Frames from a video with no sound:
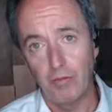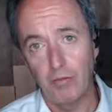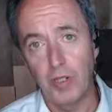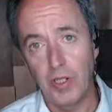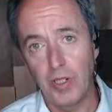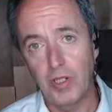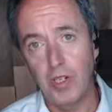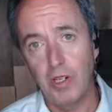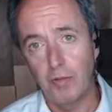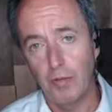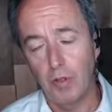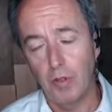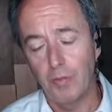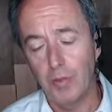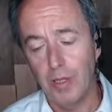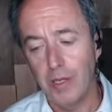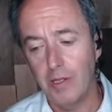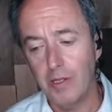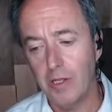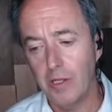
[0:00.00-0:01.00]
receive your
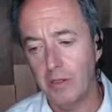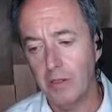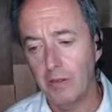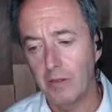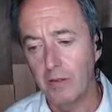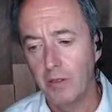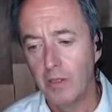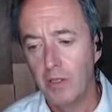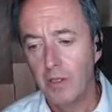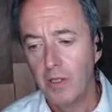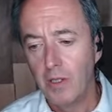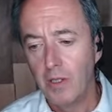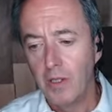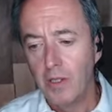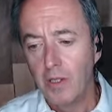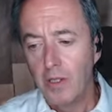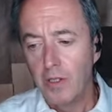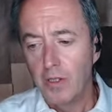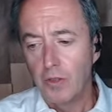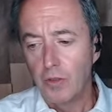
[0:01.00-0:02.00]
blessing.
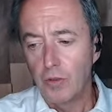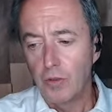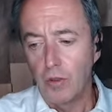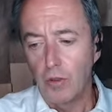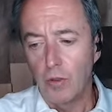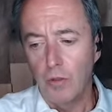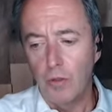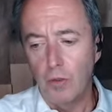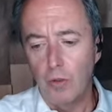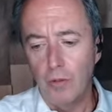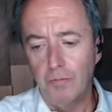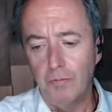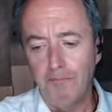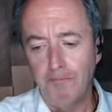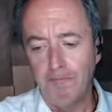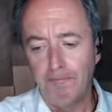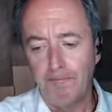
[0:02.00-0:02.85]
So,